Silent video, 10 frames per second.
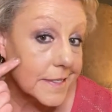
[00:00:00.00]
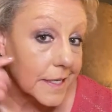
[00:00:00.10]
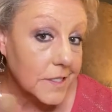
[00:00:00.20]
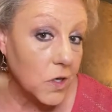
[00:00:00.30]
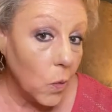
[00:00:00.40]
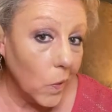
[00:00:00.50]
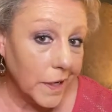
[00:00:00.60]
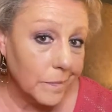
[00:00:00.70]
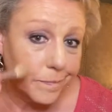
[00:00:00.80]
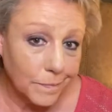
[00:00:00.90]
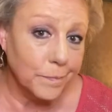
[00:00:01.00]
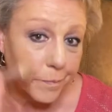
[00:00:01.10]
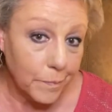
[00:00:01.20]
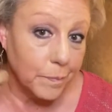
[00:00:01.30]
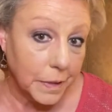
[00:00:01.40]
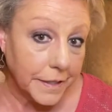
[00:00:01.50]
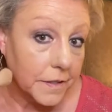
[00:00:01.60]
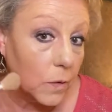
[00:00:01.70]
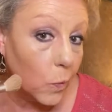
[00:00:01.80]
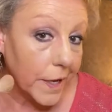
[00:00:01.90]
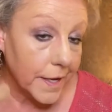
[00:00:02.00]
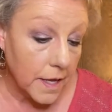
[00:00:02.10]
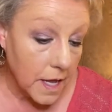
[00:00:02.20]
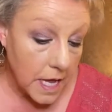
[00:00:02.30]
I don't want to blend it away.